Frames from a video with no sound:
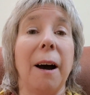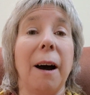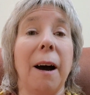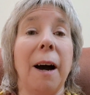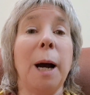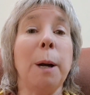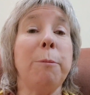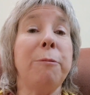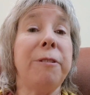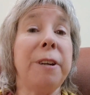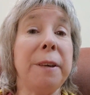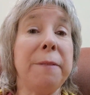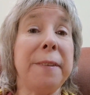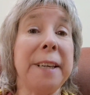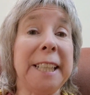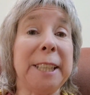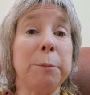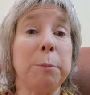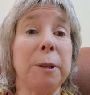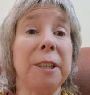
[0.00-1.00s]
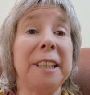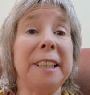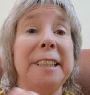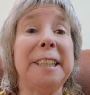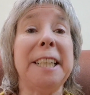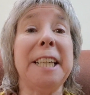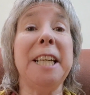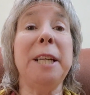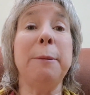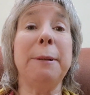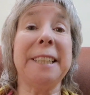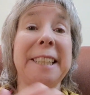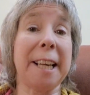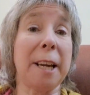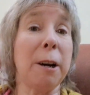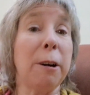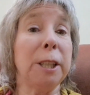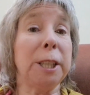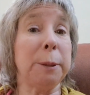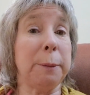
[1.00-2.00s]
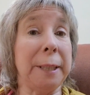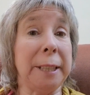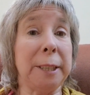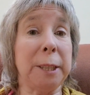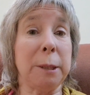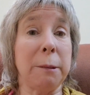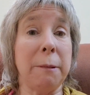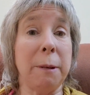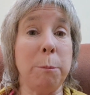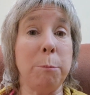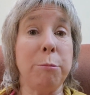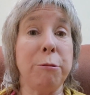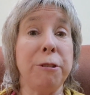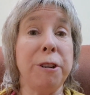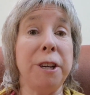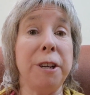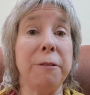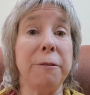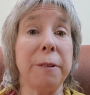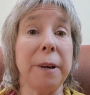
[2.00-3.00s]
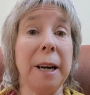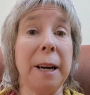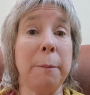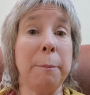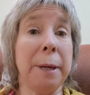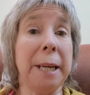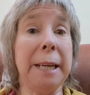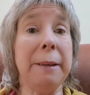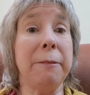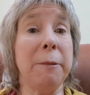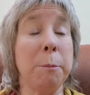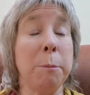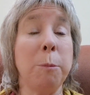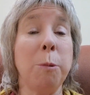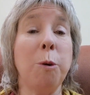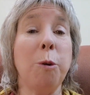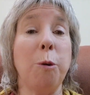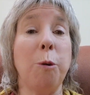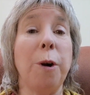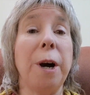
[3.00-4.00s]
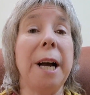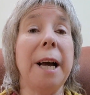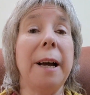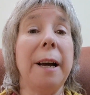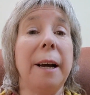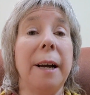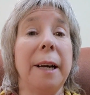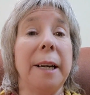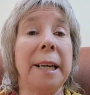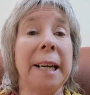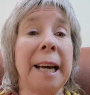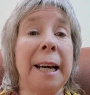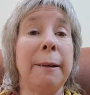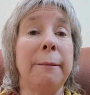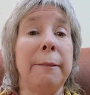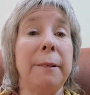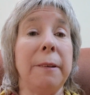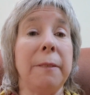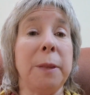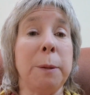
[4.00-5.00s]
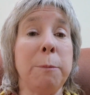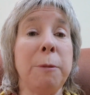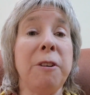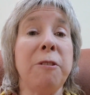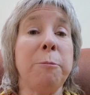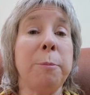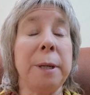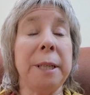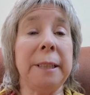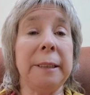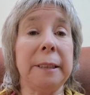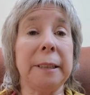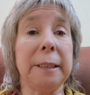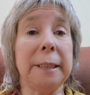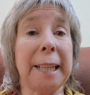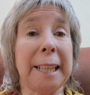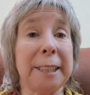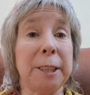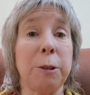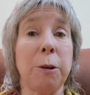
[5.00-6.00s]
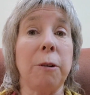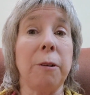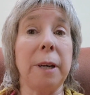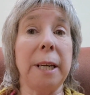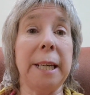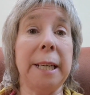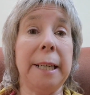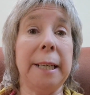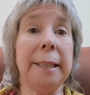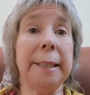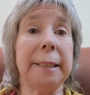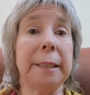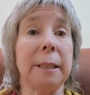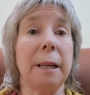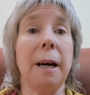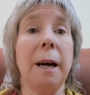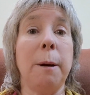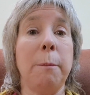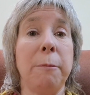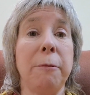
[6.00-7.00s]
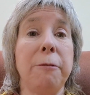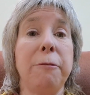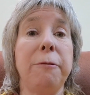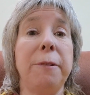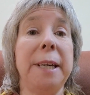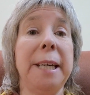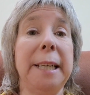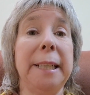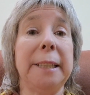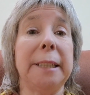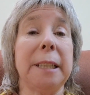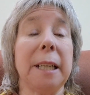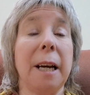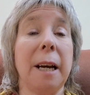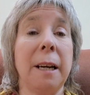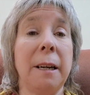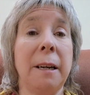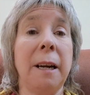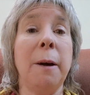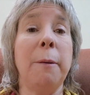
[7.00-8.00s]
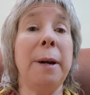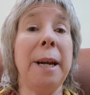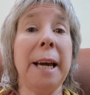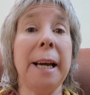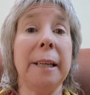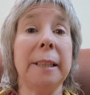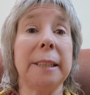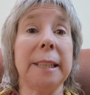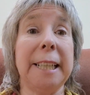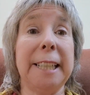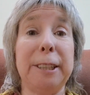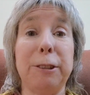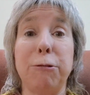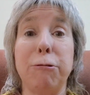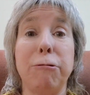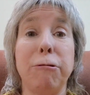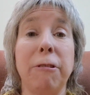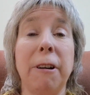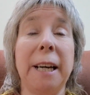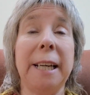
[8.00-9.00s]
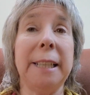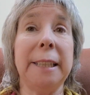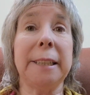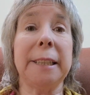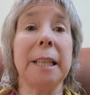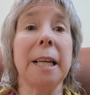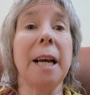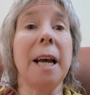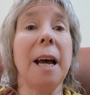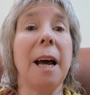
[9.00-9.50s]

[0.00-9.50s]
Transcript: Hopefully things will continue as they are doing to improve even more. Now, the movement Dad's got in his feet and lower legs is great.